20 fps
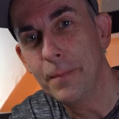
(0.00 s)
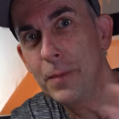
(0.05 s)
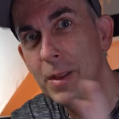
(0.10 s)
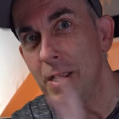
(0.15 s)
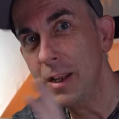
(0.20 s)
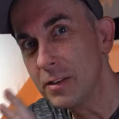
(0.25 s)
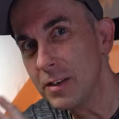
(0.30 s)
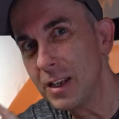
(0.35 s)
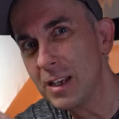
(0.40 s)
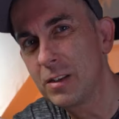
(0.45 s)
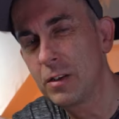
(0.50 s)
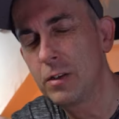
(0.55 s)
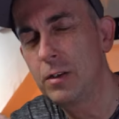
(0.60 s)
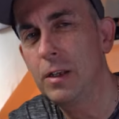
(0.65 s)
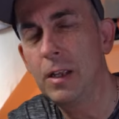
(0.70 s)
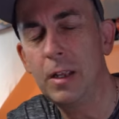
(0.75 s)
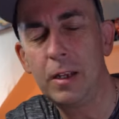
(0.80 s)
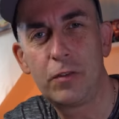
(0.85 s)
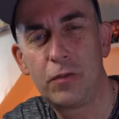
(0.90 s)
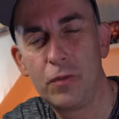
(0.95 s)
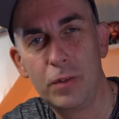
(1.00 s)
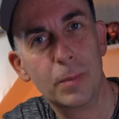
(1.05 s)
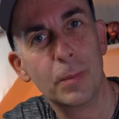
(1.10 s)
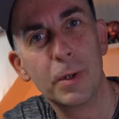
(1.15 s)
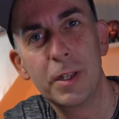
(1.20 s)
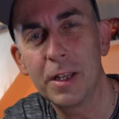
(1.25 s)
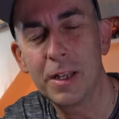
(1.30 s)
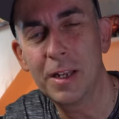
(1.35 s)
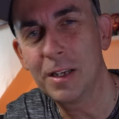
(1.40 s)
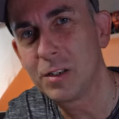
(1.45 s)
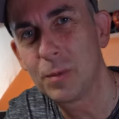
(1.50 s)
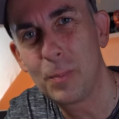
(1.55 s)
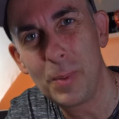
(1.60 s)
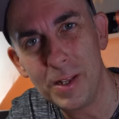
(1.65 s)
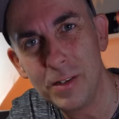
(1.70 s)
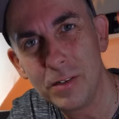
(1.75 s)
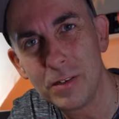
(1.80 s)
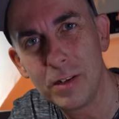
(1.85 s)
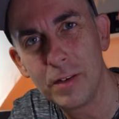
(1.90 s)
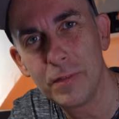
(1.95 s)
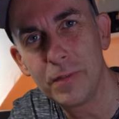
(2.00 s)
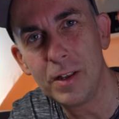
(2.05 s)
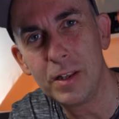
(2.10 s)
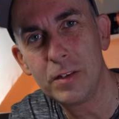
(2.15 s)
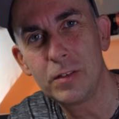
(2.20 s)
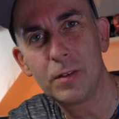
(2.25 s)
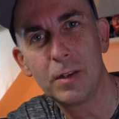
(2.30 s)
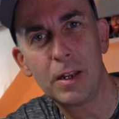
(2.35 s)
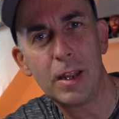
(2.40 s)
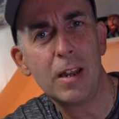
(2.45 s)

It's ex extremely expensive as